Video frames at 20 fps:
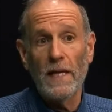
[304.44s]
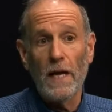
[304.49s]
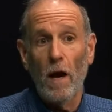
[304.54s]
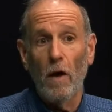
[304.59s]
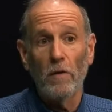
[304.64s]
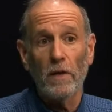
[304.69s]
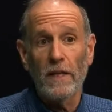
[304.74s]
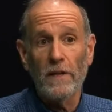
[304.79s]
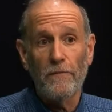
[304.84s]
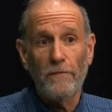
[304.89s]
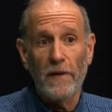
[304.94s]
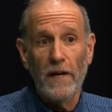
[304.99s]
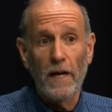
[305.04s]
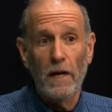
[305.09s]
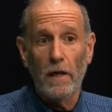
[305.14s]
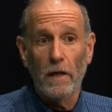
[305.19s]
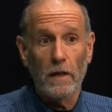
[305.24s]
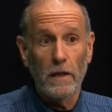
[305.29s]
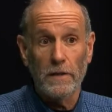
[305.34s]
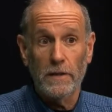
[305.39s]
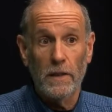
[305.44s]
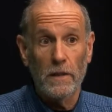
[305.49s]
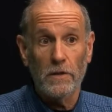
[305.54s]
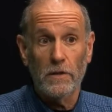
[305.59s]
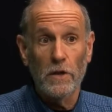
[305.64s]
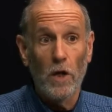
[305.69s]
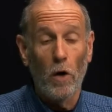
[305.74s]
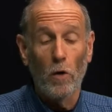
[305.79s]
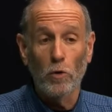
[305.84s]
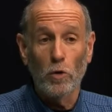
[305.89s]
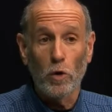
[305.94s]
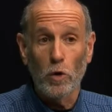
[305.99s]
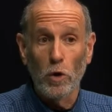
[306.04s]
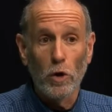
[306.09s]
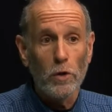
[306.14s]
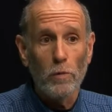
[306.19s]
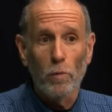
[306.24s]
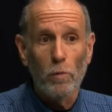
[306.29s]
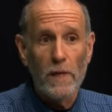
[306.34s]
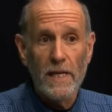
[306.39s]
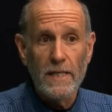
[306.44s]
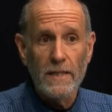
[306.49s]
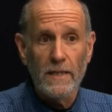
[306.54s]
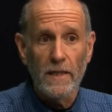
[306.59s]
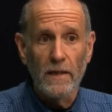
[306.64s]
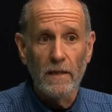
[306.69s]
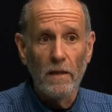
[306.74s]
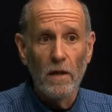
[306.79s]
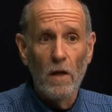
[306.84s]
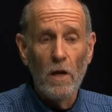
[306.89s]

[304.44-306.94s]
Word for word: only fair, because there's no good reason